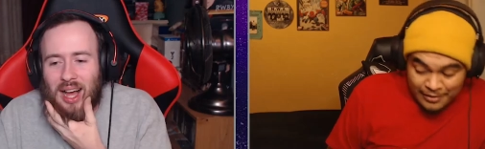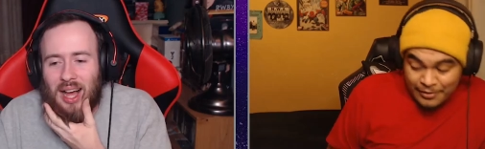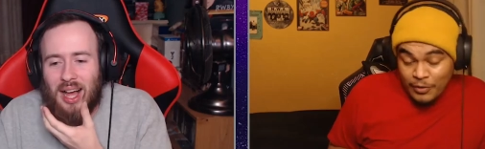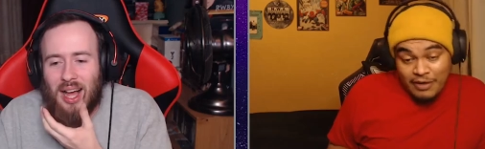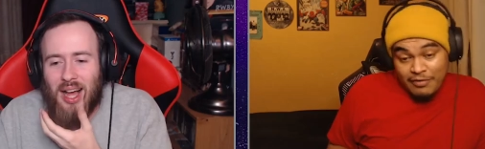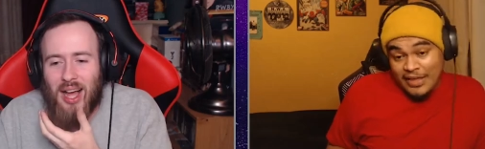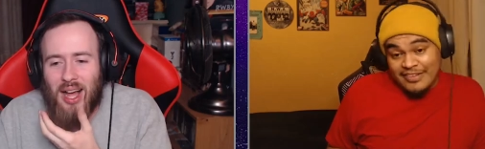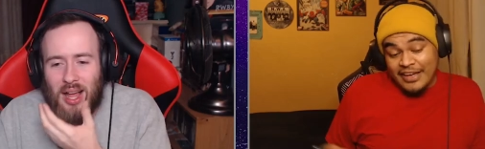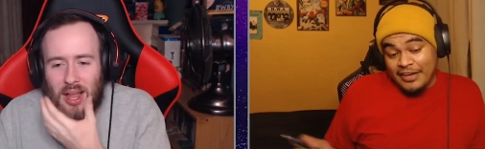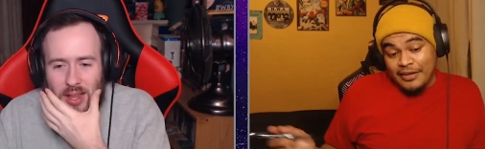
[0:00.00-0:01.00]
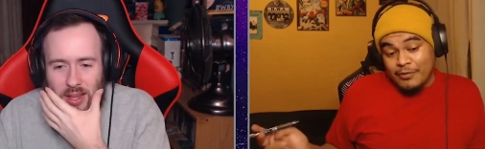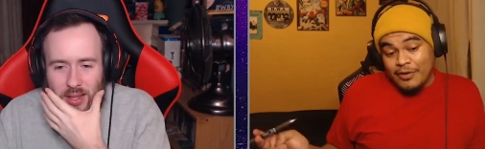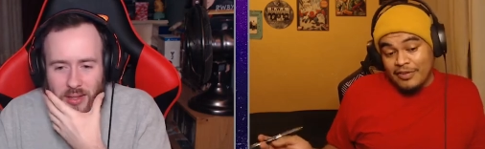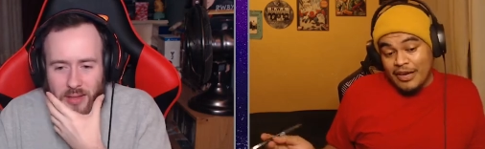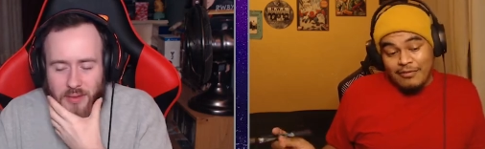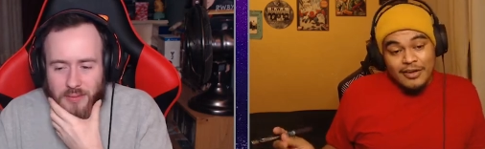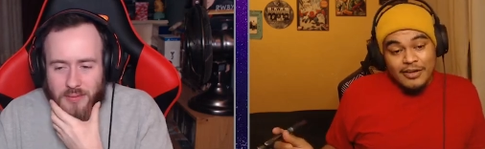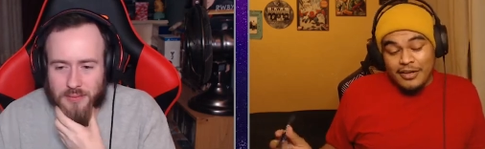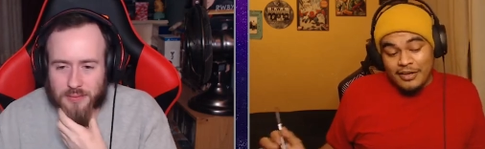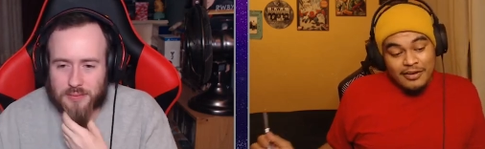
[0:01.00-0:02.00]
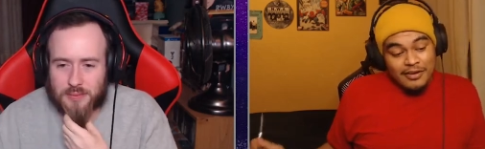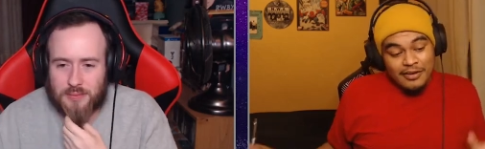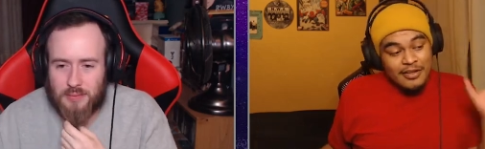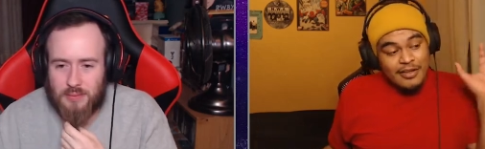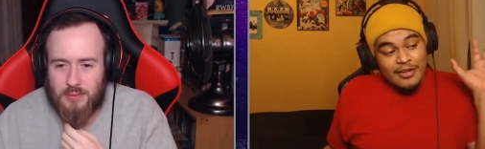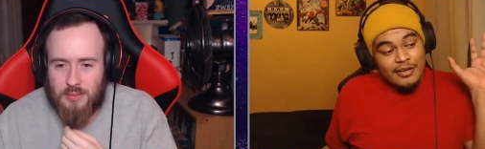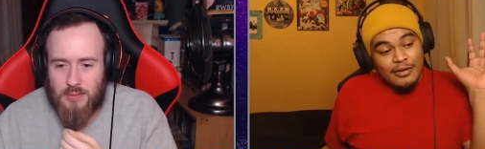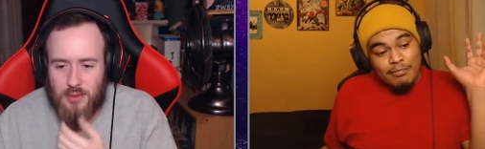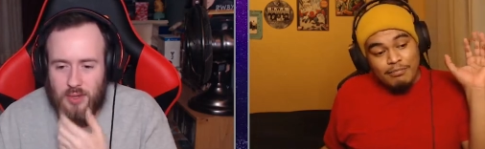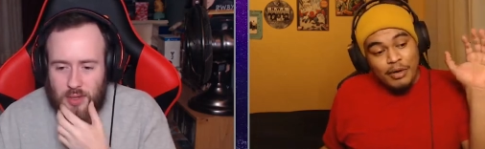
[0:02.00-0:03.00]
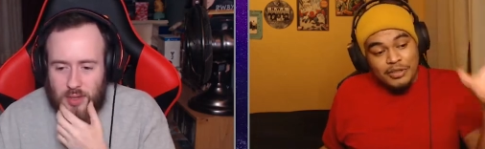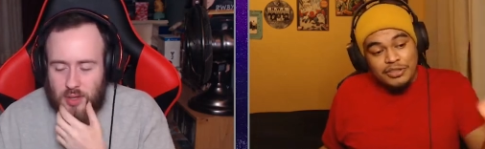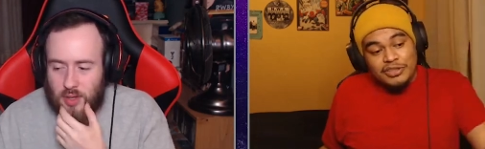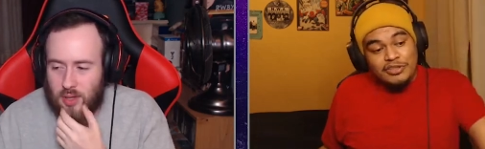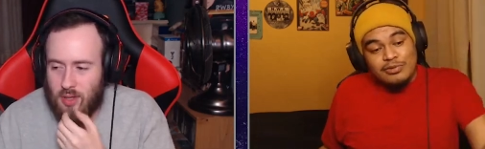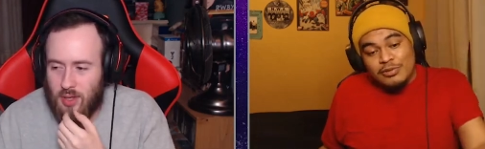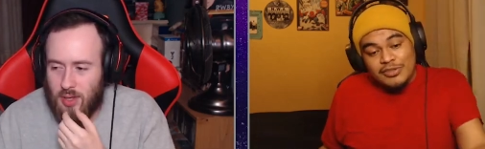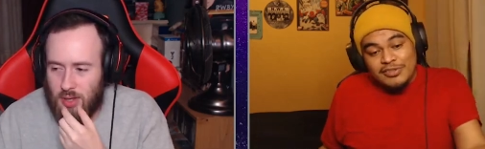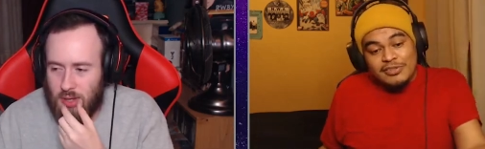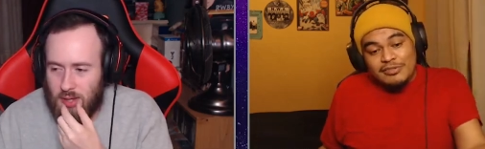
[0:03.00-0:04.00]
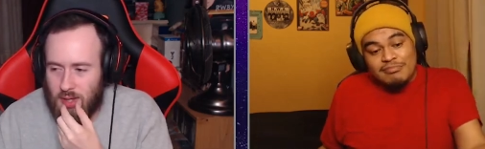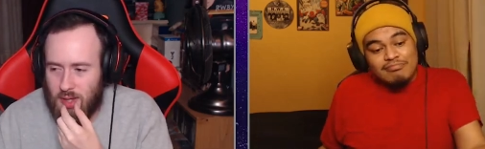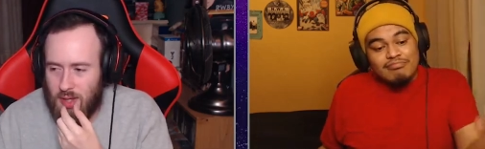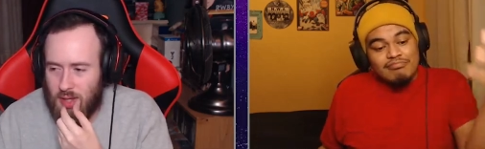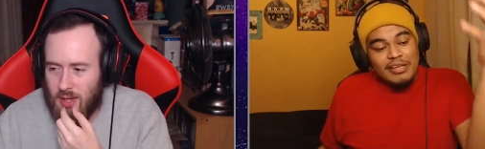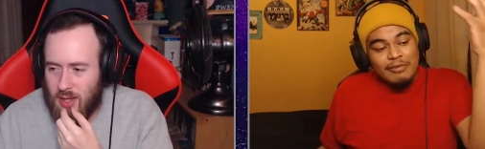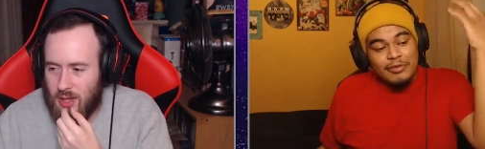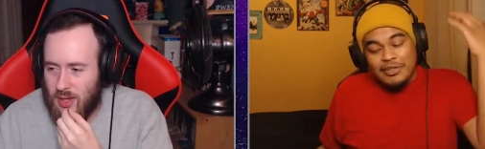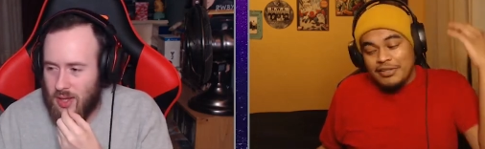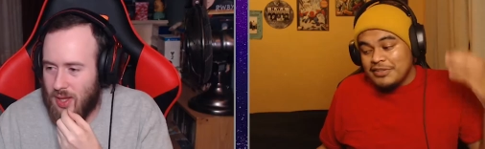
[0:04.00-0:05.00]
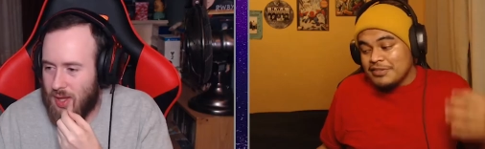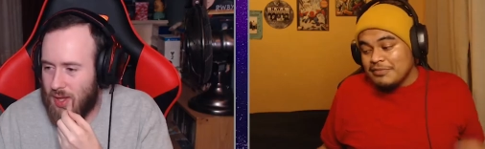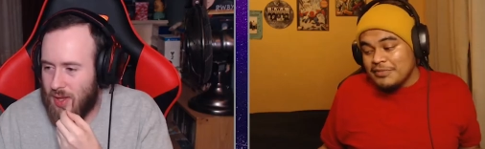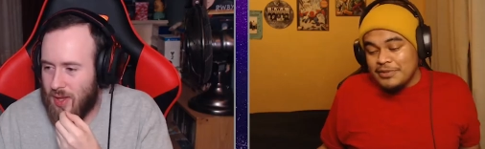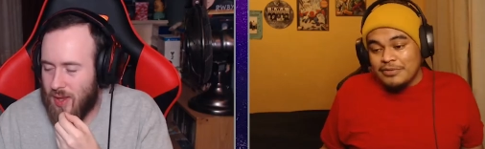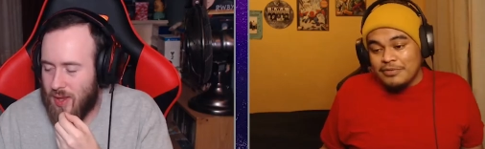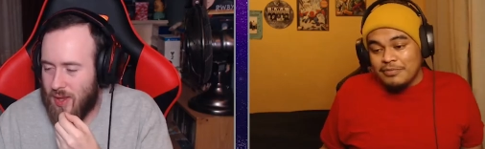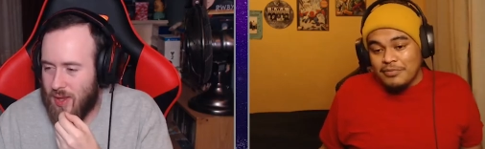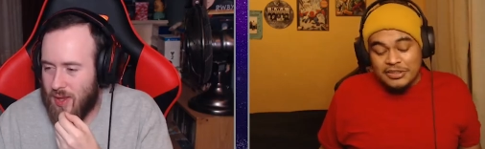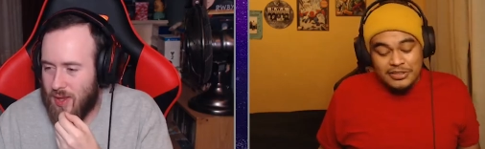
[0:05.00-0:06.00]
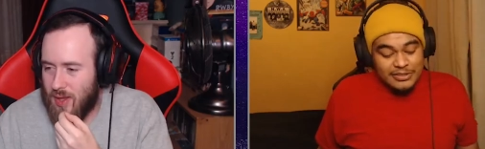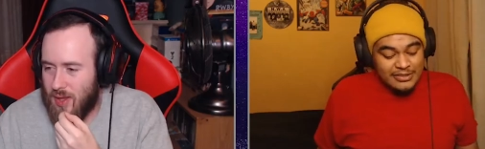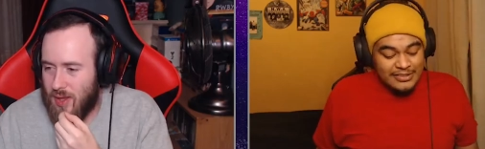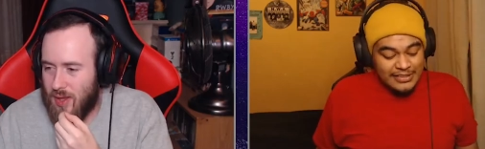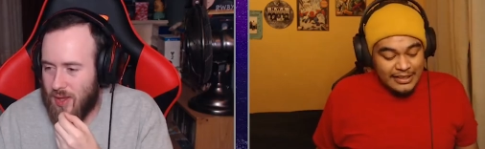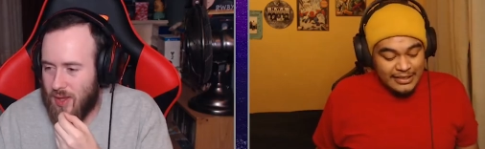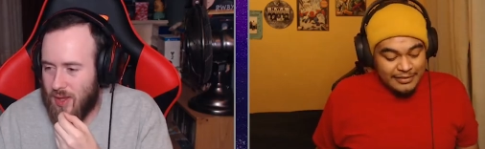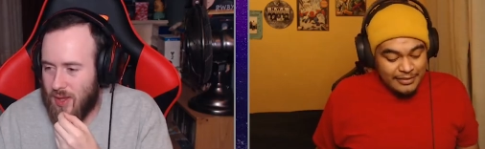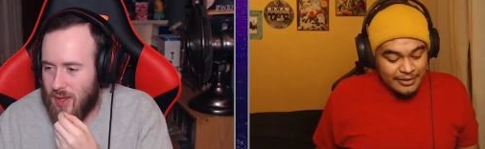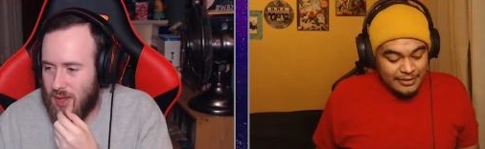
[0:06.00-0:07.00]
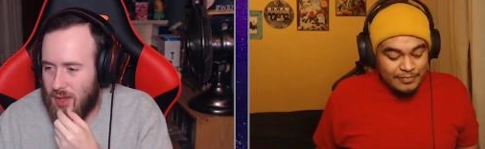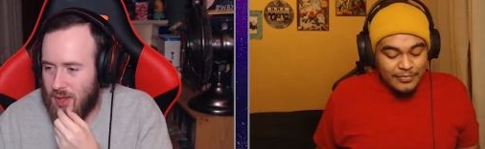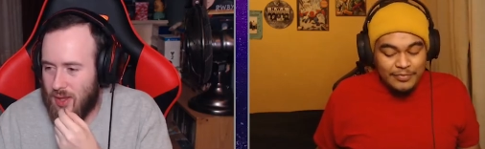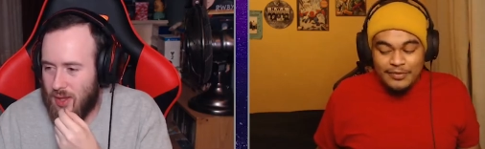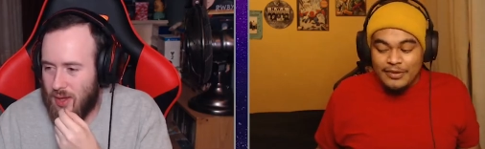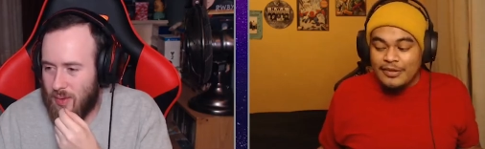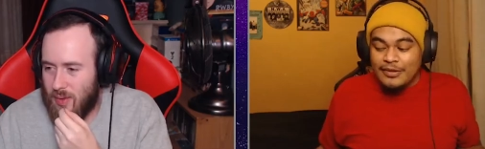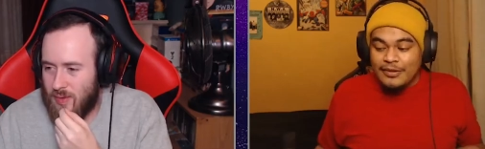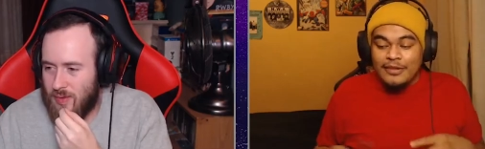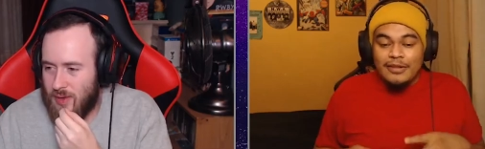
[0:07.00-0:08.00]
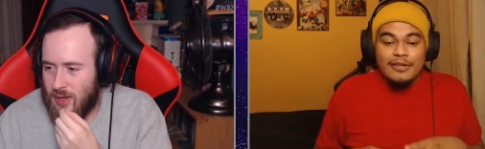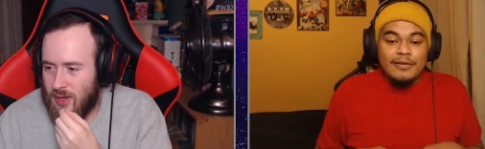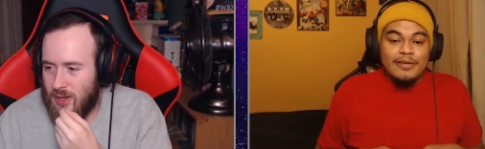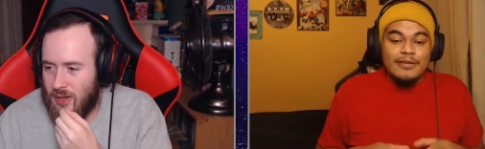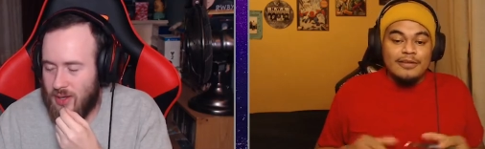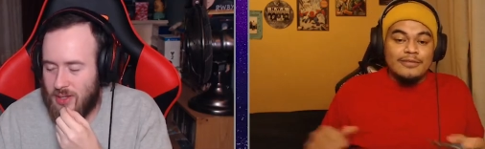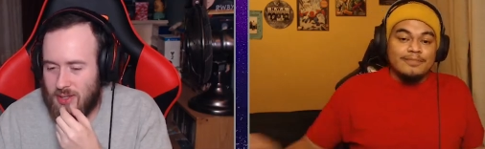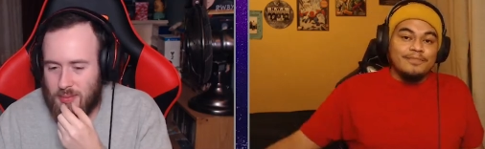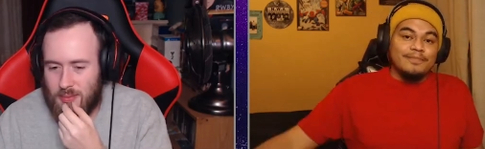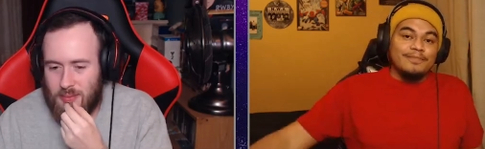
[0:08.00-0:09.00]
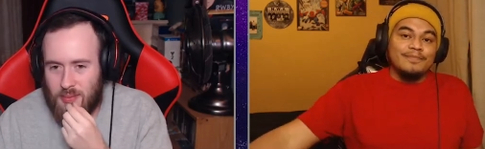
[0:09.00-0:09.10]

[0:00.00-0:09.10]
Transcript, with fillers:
Speaker 1: know. Whatever that technique was, that fucking punch, twist, and release. That shit is insanity, man. That was fucking awesome.